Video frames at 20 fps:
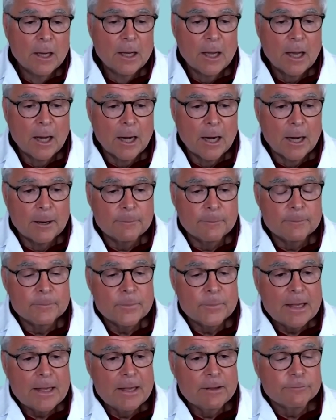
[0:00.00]

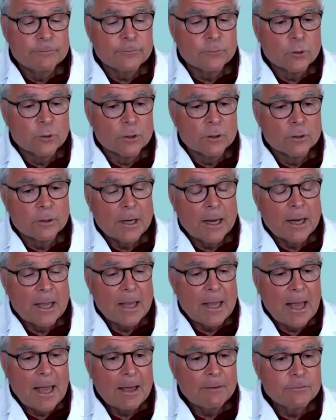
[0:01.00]
Um, if we're
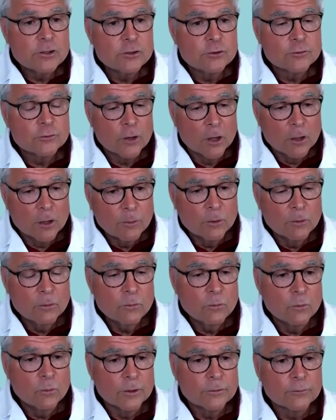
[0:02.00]
having trouble
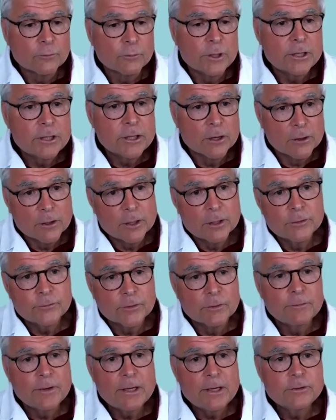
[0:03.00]
with recurrence
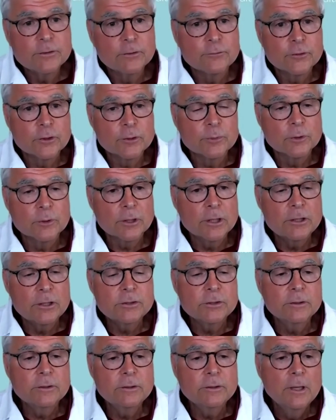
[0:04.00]
of atrial
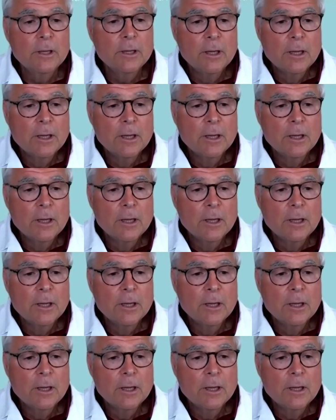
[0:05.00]
fibrillation